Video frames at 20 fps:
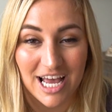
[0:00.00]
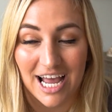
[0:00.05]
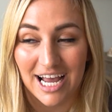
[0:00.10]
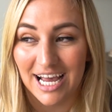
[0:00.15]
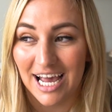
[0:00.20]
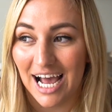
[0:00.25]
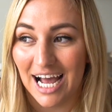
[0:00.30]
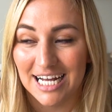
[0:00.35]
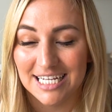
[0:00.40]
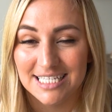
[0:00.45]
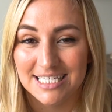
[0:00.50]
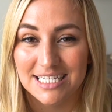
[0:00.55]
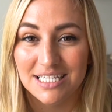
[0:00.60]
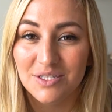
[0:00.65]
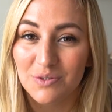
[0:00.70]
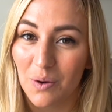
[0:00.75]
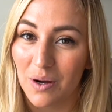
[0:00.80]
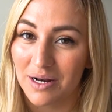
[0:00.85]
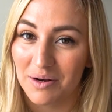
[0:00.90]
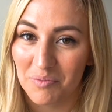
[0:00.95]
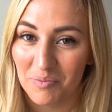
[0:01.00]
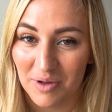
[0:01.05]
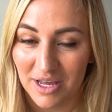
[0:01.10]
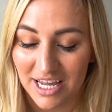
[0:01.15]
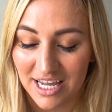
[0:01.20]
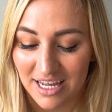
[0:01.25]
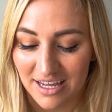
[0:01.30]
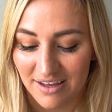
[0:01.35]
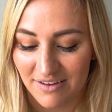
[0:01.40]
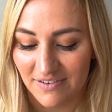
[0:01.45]
I get asked this quite a
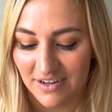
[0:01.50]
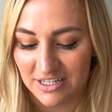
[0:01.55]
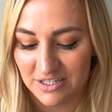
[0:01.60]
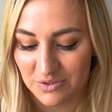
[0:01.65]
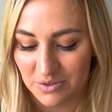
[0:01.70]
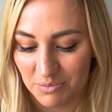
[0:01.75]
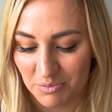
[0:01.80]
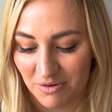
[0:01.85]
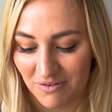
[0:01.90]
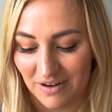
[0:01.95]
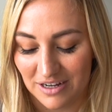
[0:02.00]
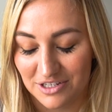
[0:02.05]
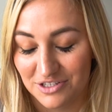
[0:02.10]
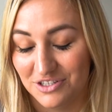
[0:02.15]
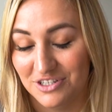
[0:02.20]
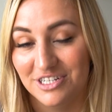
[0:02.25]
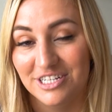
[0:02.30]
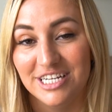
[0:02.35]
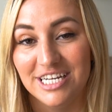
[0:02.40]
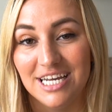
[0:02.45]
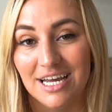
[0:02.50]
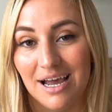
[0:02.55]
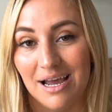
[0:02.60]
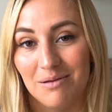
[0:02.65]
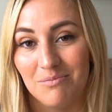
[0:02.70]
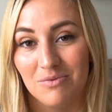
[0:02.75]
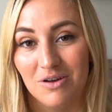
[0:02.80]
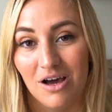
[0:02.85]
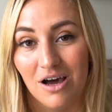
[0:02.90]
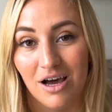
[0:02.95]
bit if I do it professionally.
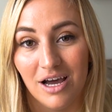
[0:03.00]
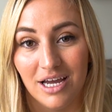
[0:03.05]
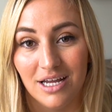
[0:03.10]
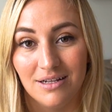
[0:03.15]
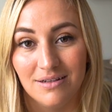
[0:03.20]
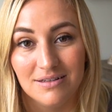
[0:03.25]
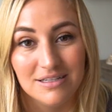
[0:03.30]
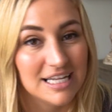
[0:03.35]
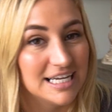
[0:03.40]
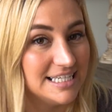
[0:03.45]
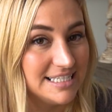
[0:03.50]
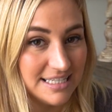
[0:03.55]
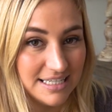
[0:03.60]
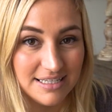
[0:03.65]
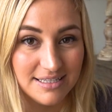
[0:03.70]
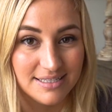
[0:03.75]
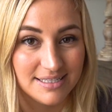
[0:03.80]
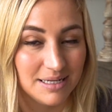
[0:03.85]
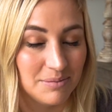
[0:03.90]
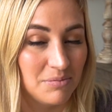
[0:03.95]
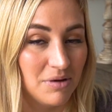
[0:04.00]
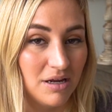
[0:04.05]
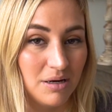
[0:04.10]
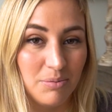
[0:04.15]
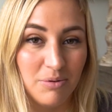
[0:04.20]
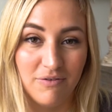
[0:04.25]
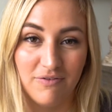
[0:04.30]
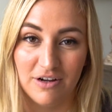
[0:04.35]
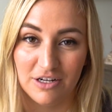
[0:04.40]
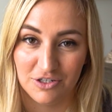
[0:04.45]
I'm not licensed. I'm not a
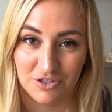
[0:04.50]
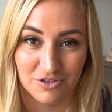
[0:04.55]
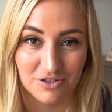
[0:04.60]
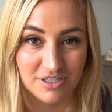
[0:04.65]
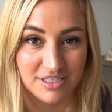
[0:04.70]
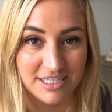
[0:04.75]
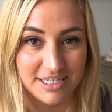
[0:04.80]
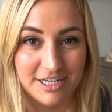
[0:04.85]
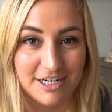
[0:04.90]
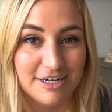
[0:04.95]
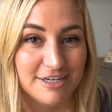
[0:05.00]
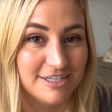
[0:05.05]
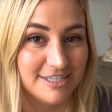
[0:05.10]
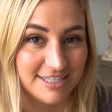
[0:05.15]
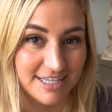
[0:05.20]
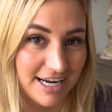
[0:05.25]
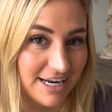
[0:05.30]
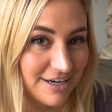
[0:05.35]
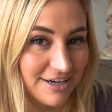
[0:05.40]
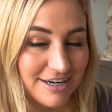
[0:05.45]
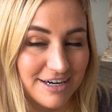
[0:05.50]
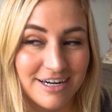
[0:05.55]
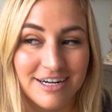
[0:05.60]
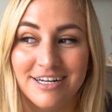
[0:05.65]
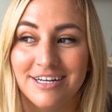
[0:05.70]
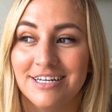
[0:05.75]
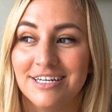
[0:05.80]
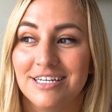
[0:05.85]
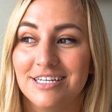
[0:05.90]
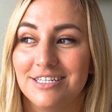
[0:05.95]
professional interior designer.
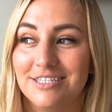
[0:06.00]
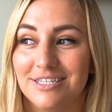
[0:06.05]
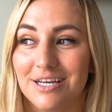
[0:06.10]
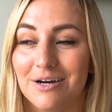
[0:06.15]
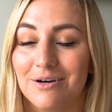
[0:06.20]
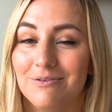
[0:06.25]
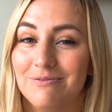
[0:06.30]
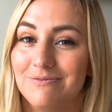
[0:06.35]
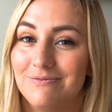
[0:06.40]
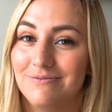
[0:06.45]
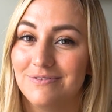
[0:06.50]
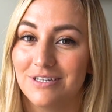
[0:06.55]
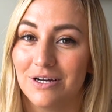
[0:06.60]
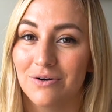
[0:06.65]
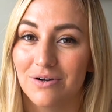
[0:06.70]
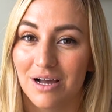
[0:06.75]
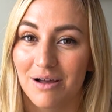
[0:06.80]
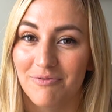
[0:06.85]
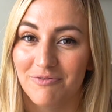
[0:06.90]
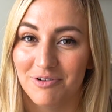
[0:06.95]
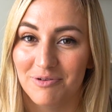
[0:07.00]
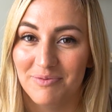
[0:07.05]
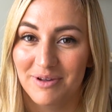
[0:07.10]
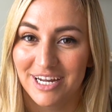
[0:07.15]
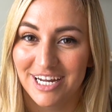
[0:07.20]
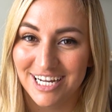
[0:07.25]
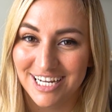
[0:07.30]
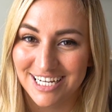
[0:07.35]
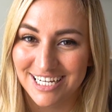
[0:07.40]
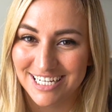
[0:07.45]
So don't come for
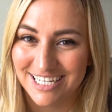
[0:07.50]
me.